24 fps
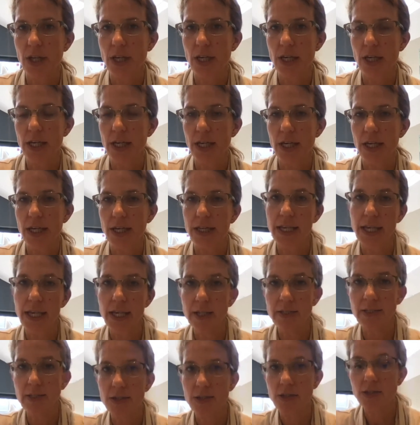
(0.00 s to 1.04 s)
there
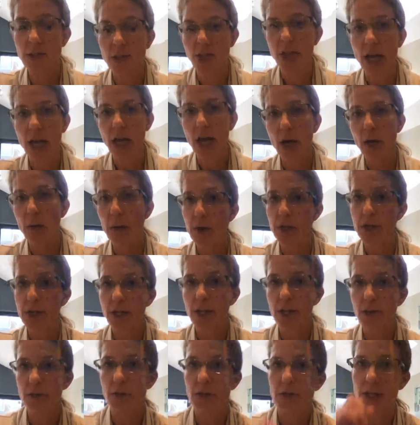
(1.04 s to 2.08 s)
isn't, I always say,
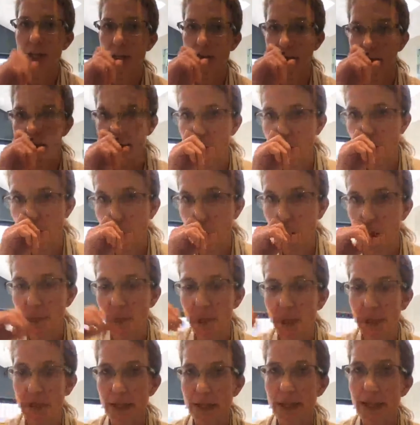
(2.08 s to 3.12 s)
don't necessarily go
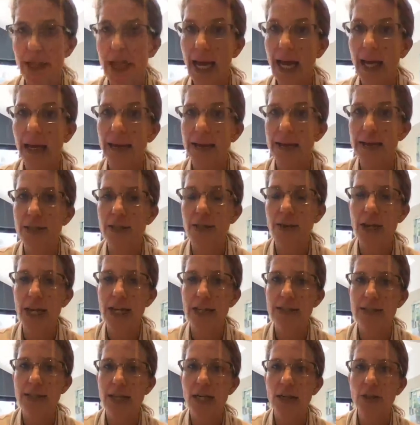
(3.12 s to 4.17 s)
by the calendar as
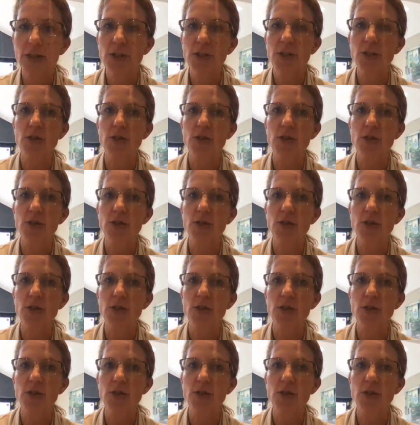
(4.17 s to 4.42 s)
such.